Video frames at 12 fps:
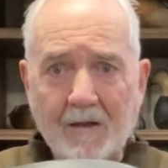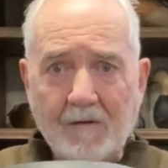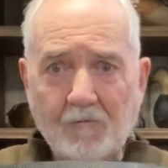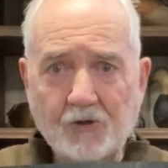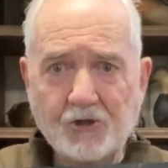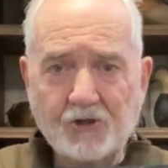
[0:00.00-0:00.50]

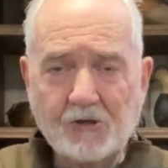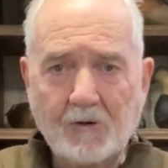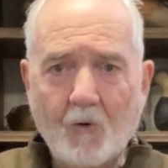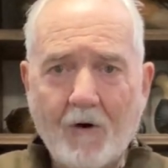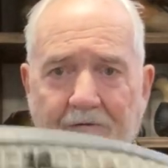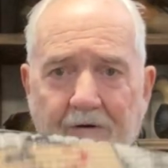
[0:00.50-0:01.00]
which is
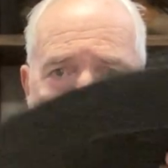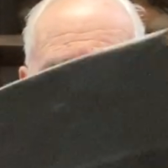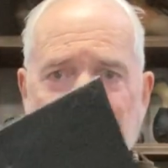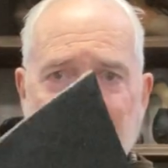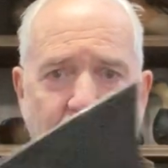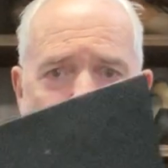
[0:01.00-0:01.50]
cloth, and the
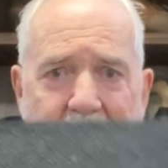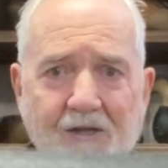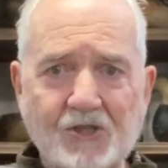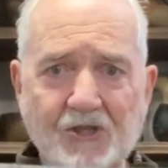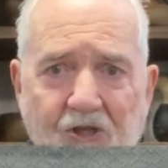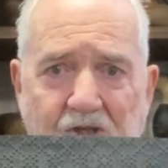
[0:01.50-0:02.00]
other side
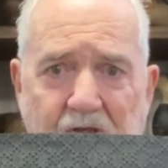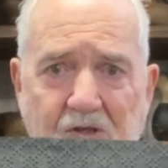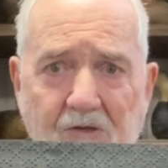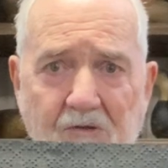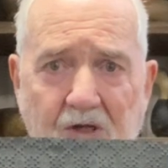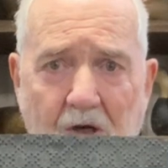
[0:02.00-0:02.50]
is just,
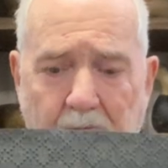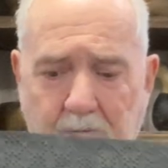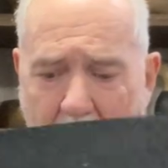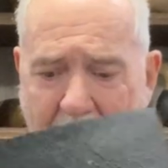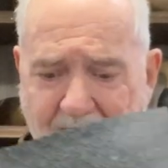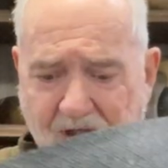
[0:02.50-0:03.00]

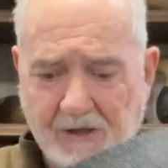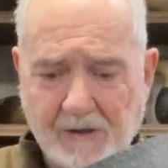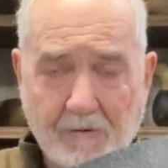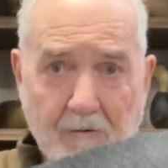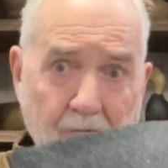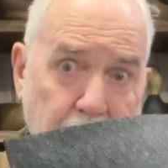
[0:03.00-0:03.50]
plastic
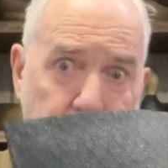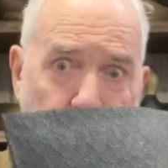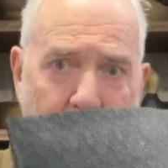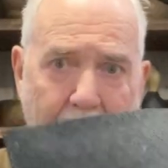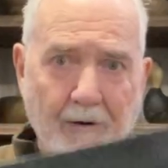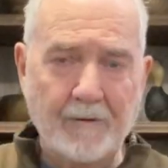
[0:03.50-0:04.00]
or
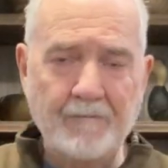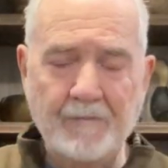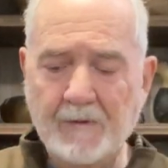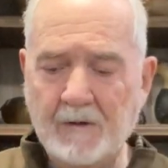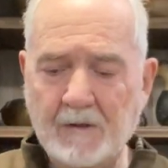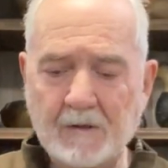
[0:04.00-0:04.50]
rubber.
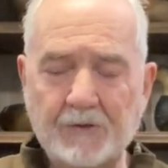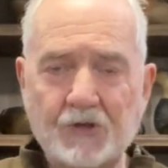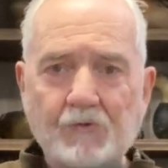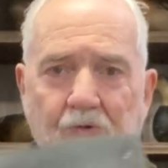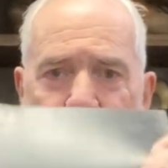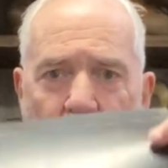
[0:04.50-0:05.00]

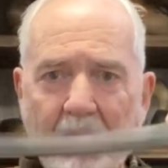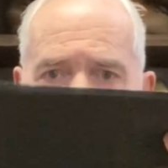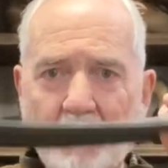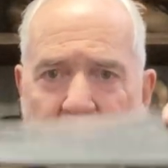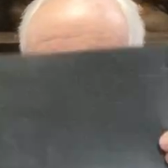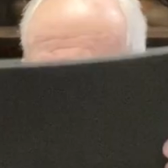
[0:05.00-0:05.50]
This one's
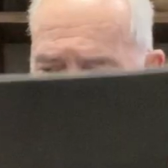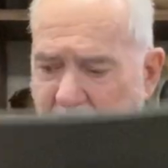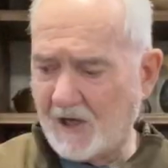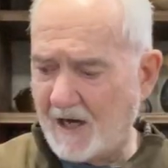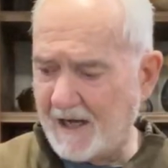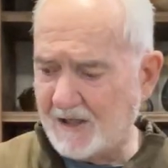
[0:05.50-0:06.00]
rubber on both
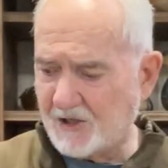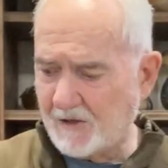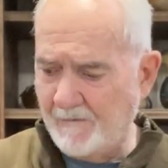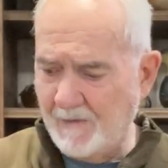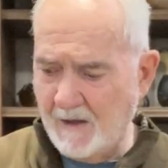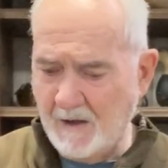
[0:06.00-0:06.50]
sides. And
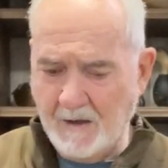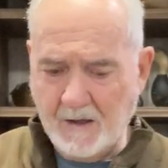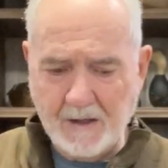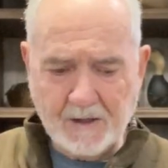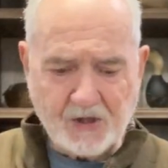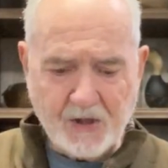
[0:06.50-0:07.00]

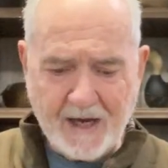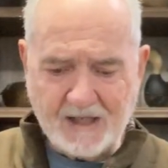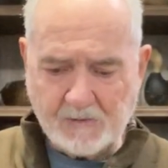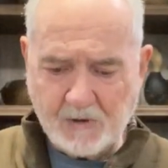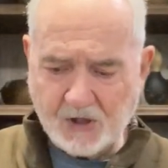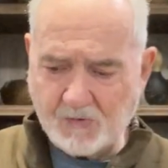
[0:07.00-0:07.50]
it's
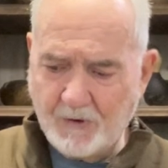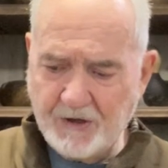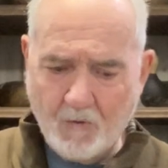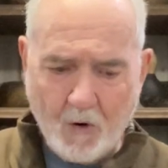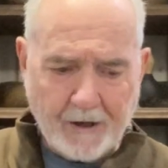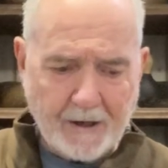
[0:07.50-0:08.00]
nice because when
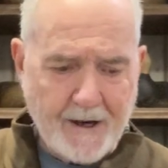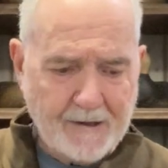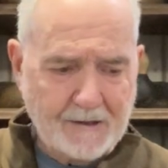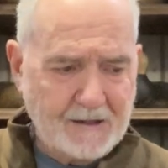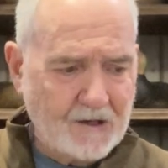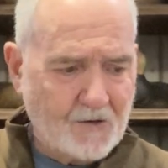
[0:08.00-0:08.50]
you're working on a
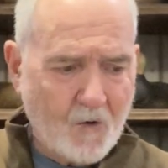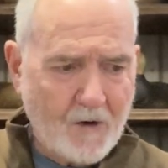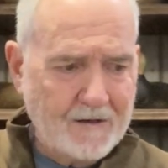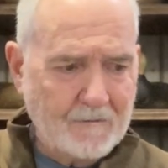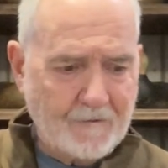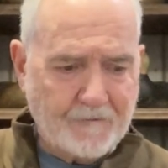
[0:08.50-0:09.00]
decoy,
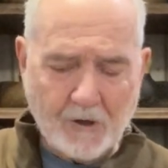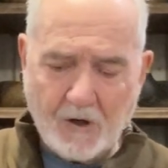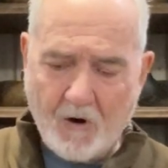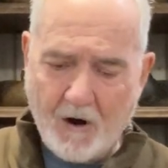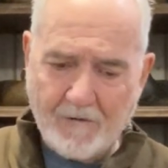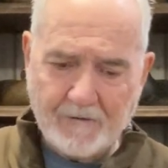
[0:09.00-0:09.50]
even if you're
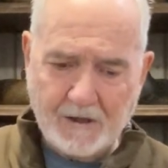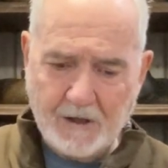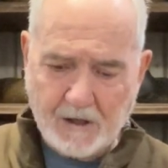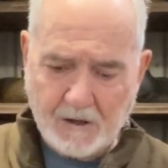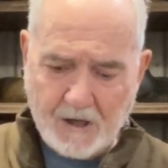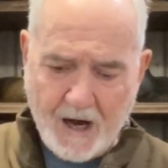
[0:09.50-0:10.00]
carving, you
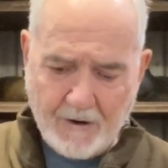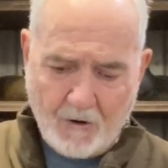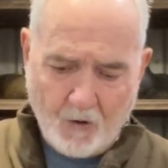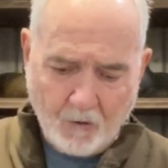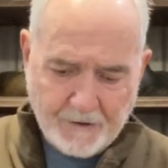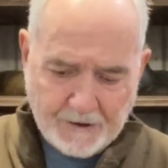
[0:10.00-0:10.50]
can kind of
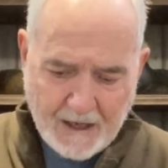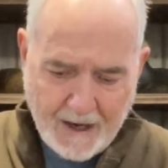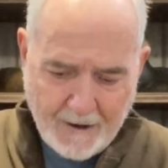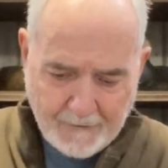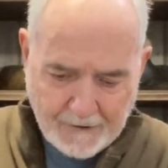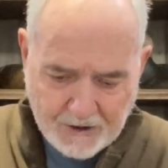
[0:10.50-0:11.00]
hold it
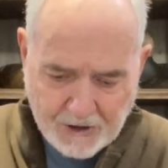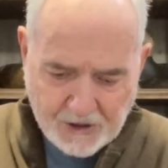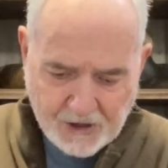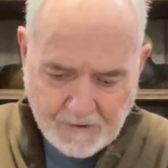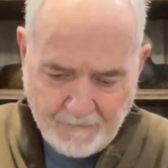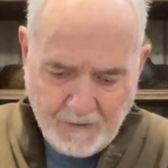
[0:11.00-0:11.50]
down and just